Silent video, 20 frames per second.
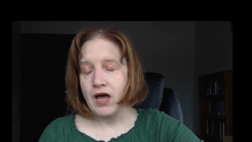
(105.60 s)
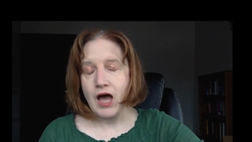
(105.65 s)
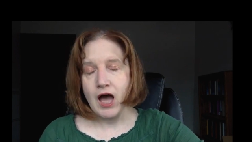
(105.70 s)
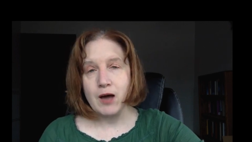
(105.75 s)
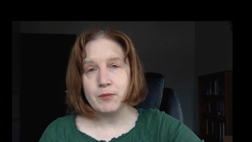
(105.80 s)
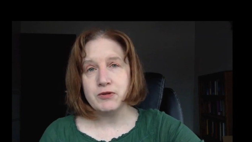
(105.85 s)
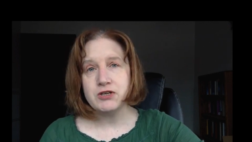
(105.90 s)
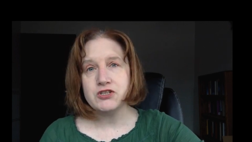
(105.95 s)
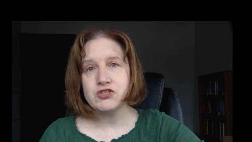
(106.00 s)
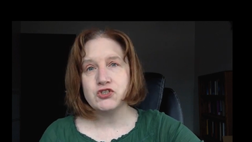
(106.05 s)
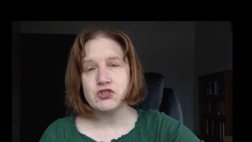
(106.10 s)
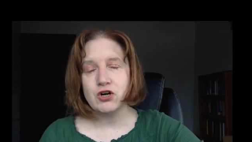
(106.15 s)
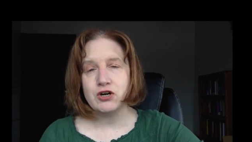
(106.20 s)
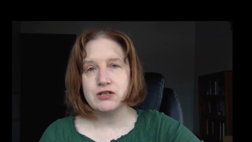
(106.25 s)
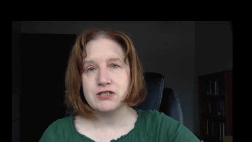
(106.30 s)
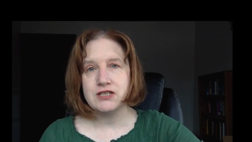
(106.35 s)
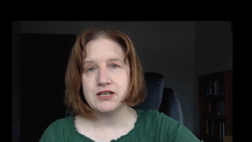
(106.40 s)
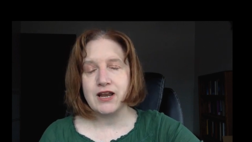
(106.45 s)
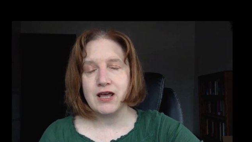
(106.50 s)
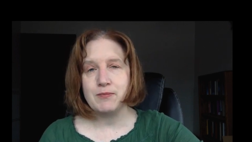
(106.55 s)
I'm going to
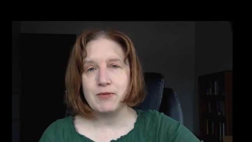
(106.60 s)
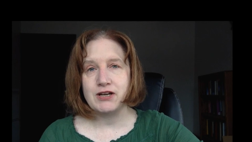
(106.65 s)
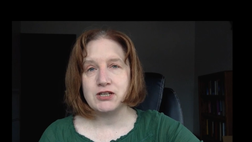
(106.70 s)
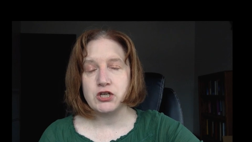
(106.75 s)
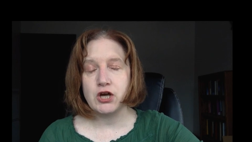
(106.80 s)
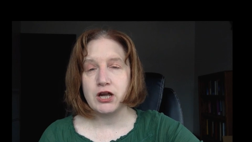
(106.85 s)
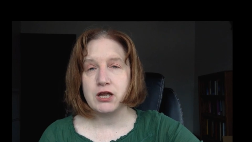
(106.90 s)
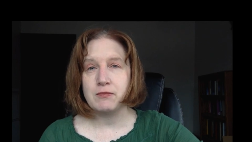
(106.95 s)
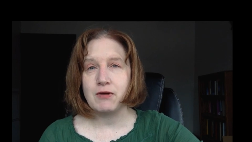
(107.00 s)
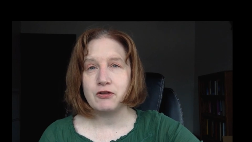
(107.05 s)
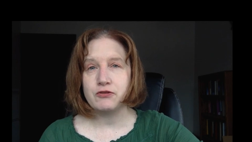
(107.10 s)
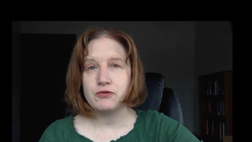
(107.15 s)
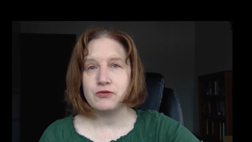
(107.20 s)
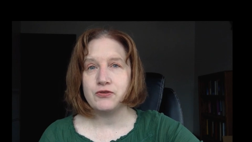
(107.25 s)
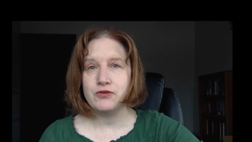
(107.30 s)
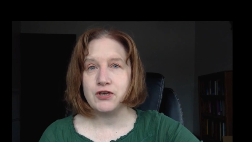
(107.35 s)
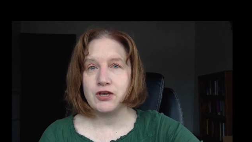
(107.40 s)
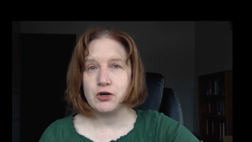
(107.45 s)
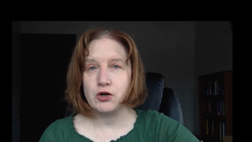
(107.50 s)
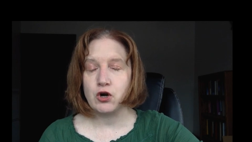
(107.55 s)
start today by talking
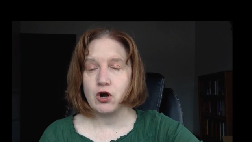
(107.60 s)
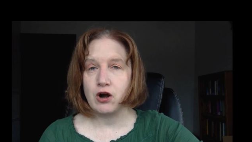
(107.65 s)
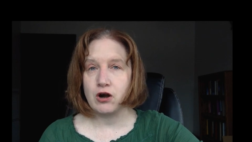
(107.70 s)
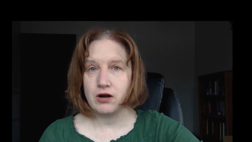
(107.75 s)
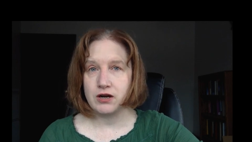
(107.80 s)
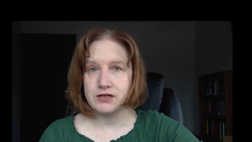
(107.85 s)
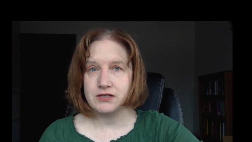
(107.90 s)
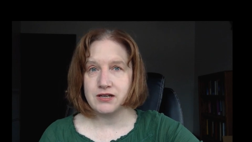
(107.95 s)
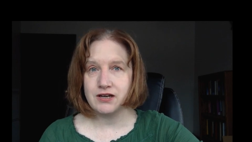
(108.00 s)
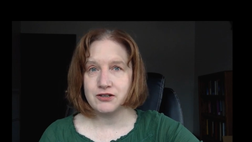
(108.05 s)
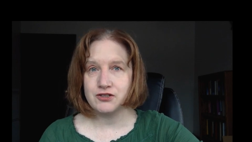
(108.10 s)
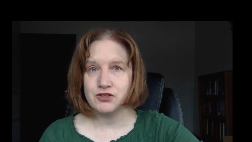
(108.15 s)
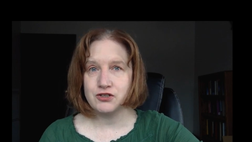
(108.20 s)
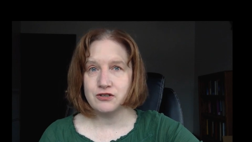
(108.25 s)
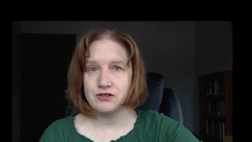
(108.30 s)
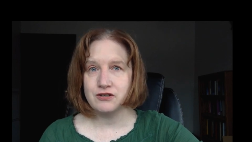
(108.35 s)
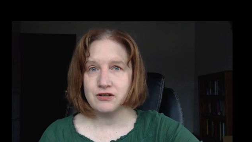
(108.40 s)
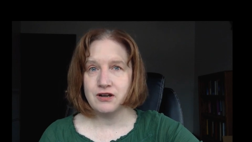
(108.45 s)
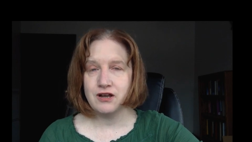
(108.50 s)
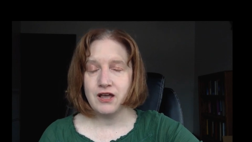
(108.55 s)
about theater
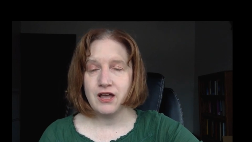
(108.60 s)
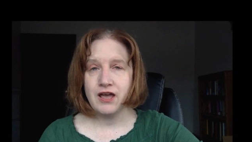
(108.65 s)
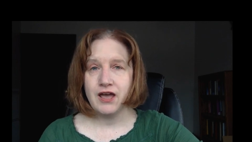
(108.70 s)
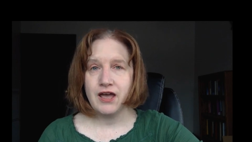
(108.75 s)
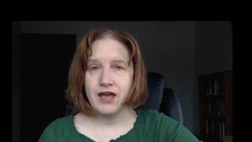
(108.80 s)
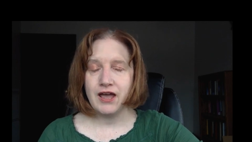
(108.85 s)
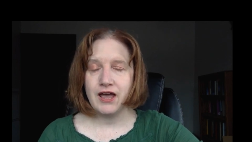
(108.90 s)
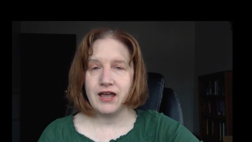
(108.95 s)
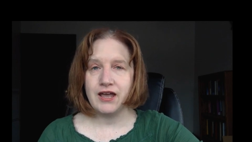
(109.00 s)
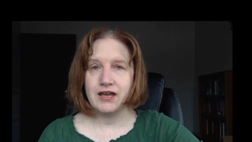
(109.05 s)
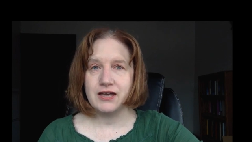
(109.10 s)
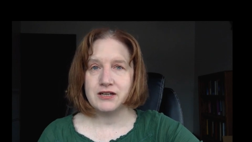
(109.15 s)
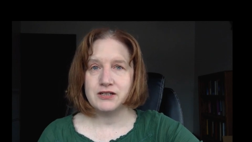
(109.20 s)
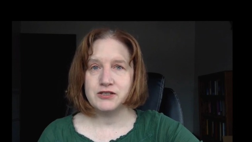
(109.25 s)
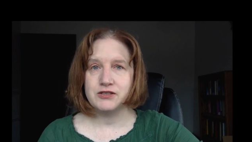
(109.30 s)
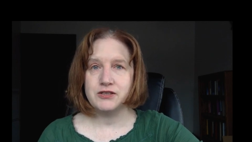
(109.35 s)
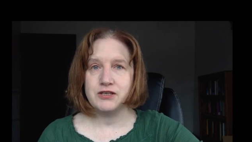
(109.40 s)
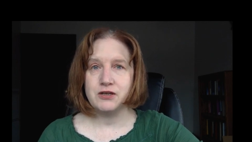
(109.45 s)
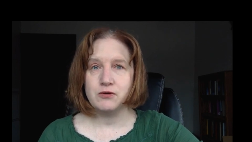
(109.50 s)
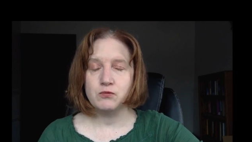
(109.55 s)
architecture and
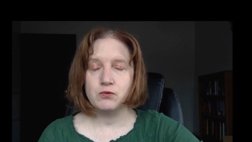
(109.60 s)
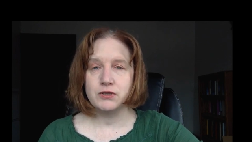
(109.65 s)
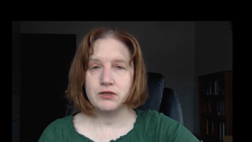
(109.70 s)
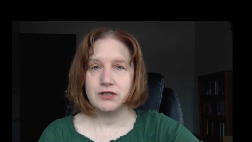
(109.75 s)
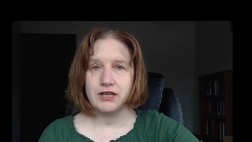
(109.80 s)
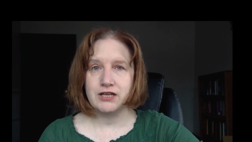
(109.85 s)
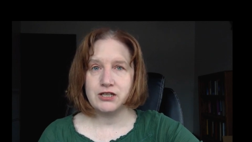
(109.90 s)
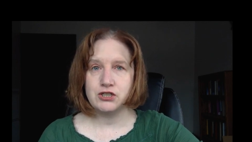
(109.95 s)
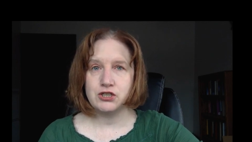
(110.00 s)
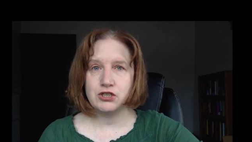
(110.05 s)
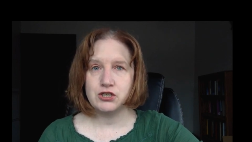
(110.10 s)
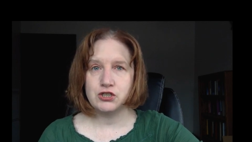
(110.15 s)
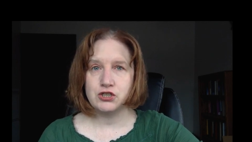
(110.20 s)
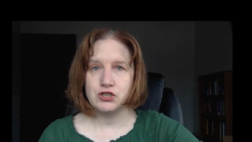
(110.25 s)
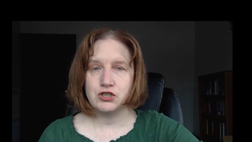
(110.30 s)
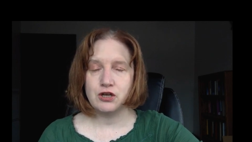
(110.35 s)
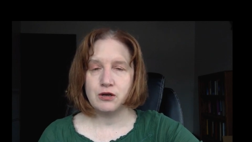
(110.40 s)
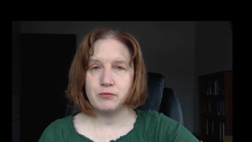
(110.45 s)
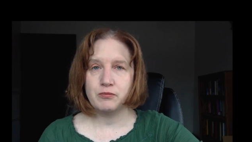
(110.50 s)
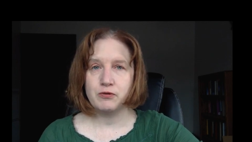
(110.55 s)
the
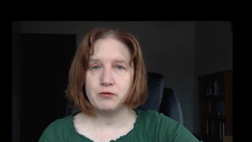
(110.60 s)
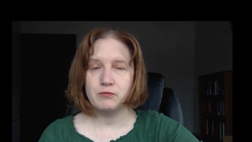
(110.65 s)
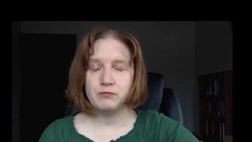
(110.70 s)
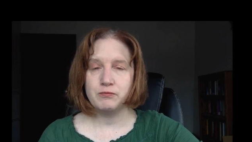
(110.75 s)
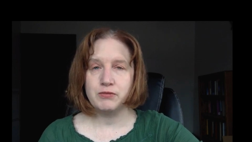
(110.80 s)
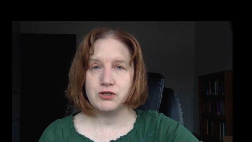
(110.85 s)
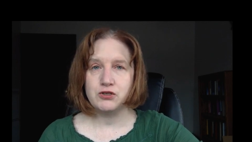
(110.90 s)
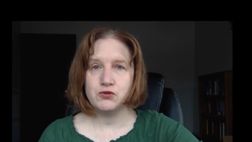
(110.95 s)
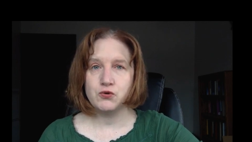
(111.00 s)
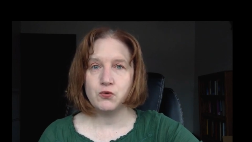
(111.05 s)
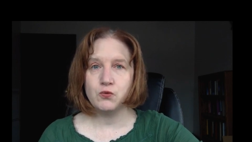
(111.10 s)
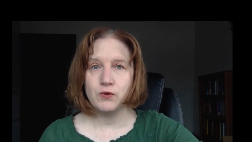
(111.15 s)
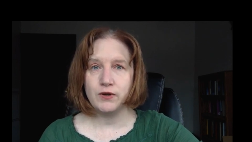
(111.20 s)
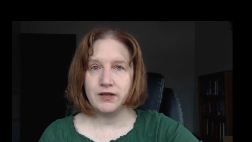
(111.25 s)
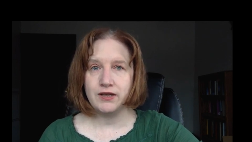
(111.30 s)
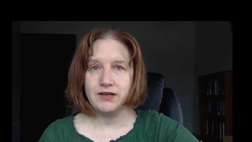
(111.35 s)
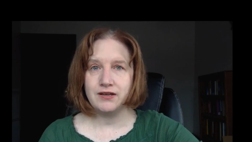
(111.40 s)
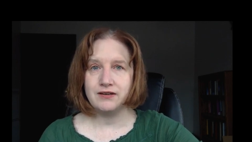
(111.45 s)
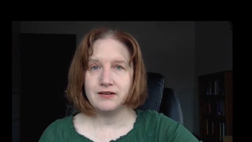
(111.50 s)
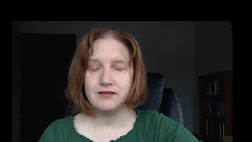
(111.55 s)
relationship
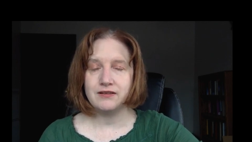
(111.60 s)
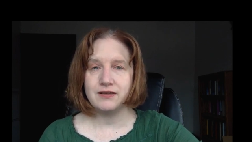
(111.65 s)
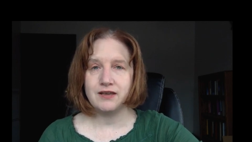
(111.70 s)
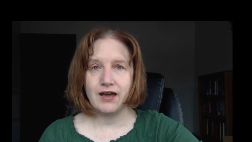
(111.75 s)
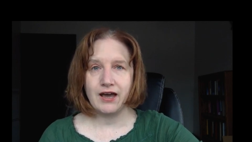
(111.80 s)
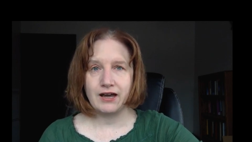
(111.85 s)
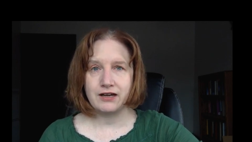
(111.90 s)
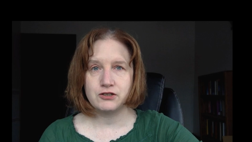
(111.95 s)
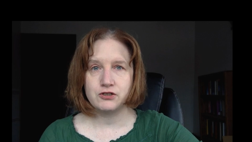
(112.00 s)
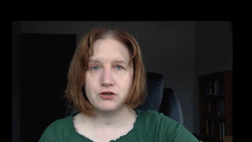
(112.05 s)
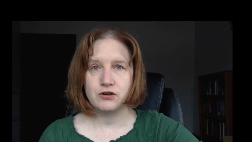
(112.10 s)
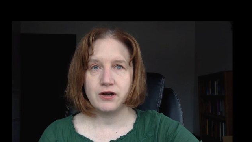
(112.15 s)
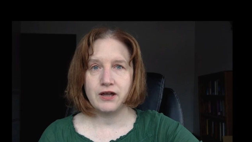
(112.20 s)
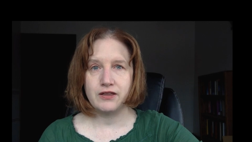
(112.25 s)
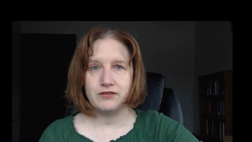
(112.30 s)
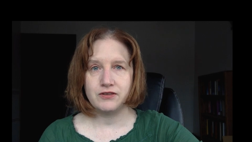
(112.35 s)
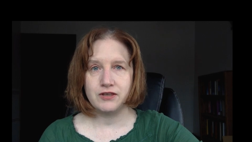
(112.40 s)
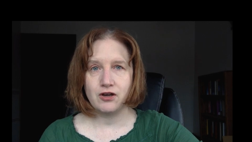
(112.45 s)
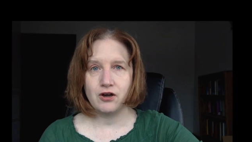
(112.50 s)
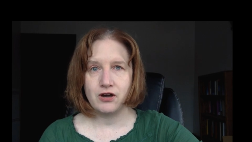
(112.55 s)
between the actor
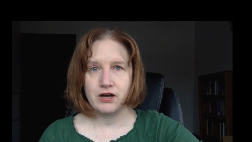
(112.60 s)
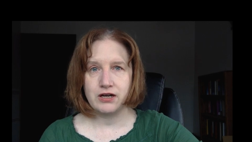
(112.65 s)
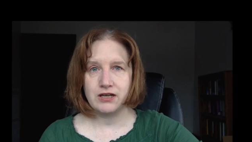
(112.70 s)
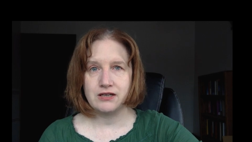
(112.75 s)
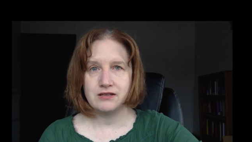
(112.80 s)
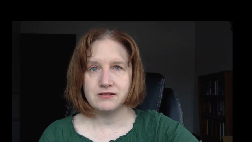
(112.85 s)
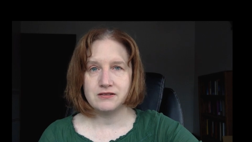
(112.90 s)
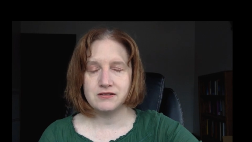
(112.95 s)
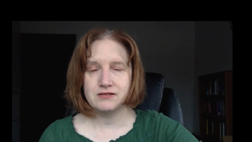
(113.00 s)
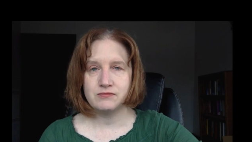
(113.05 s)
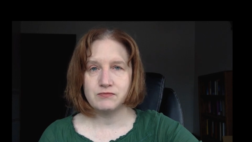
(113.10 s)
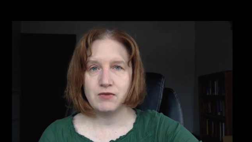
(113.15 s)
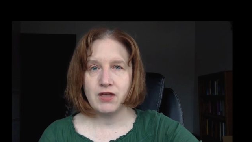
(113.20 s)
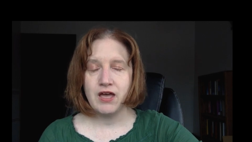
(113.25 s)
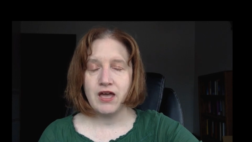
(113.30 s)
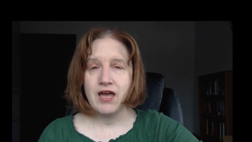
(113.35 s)
and the audience.